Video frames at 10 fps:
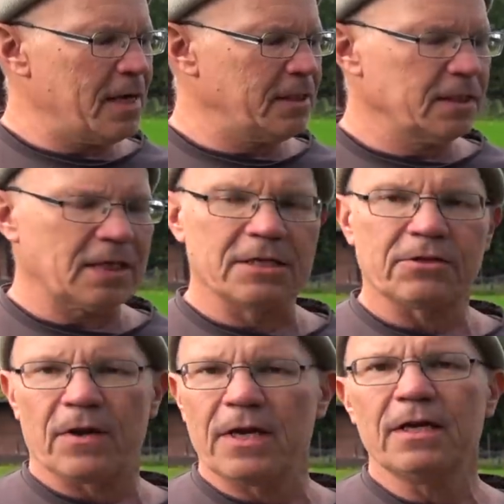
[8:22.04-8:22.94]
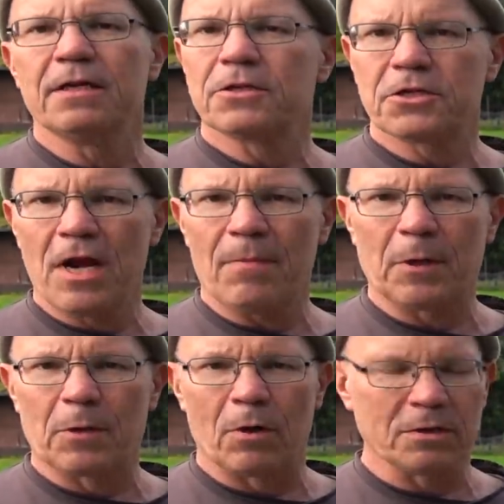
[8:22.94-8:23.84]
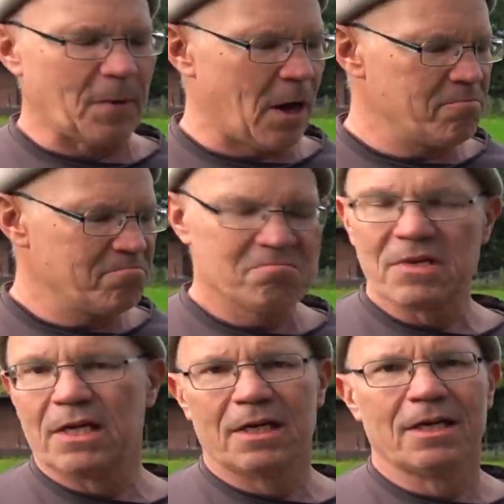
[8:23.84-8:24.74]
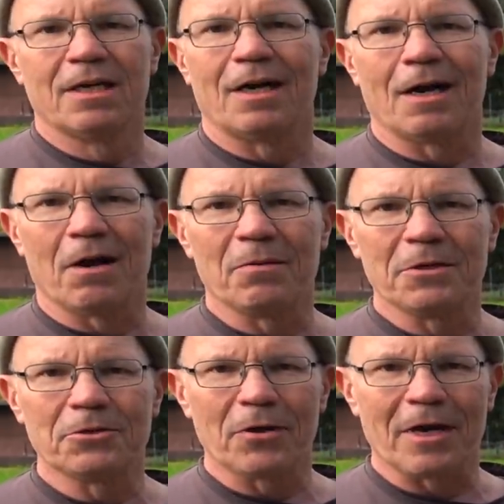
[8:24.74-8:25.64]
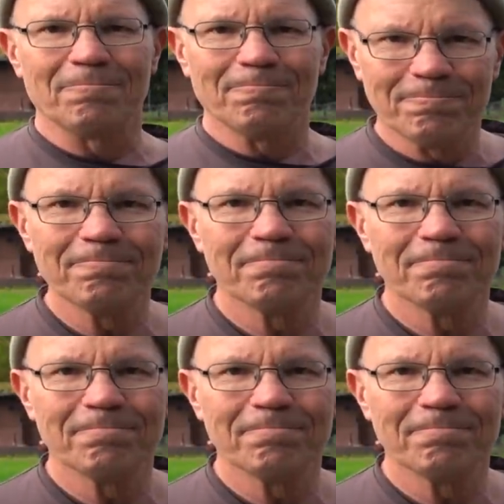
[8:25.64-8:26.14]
18th century Schnepper crossbow. I hope you enjoyed it.